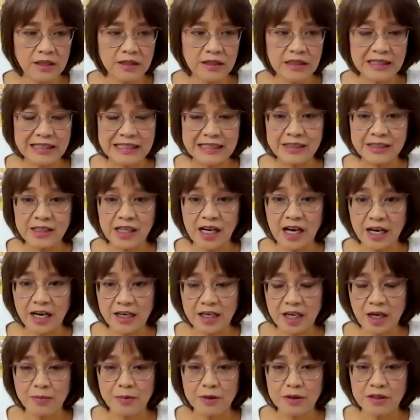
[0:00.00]
design,
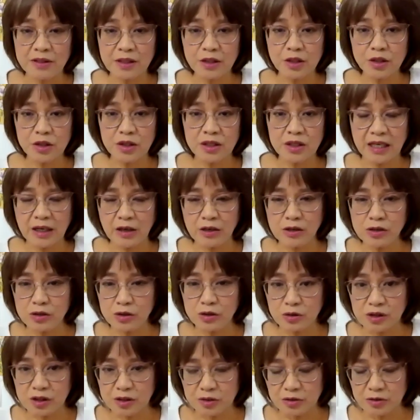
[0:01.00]
composition, and
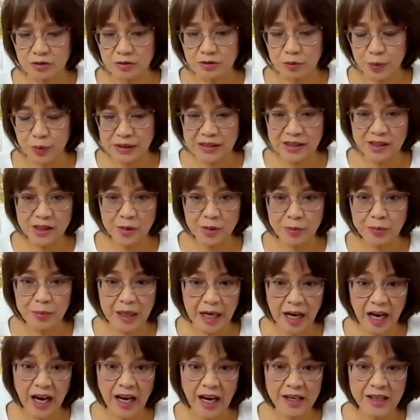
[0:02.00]
also the wisdom
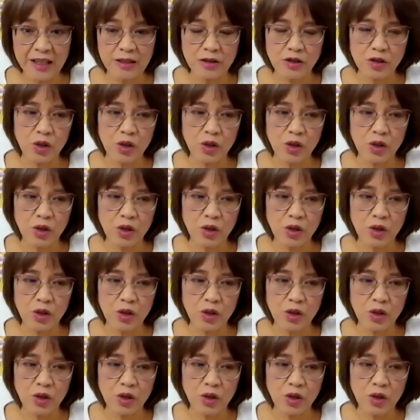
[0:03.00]
behind it.